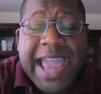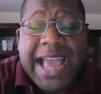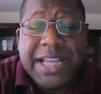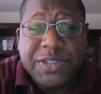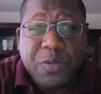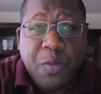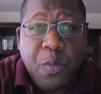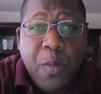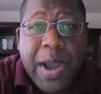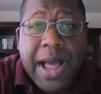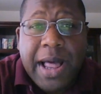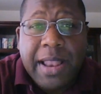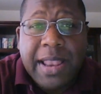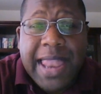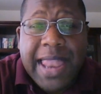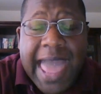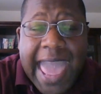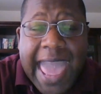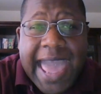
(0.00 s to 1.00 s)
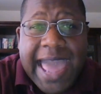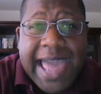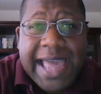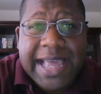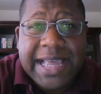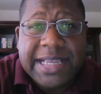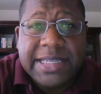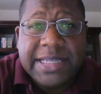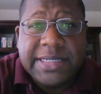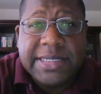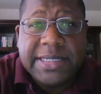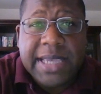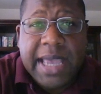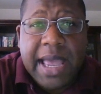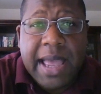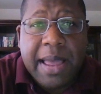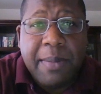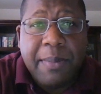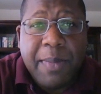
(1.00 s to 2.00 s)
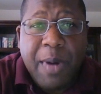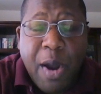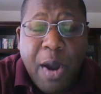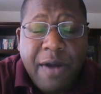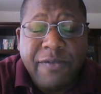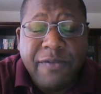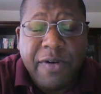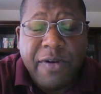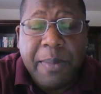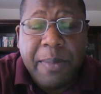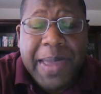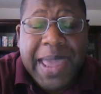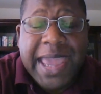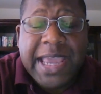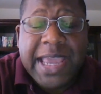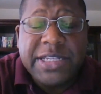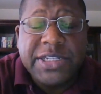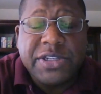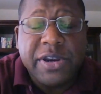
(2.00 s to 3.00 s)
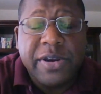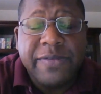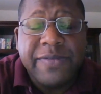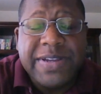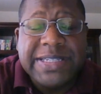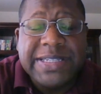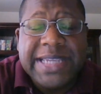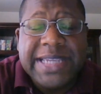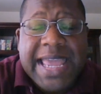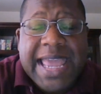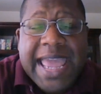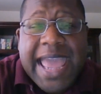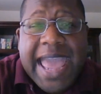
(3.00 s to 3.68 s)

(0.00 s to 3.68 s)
as well as offer a paid service.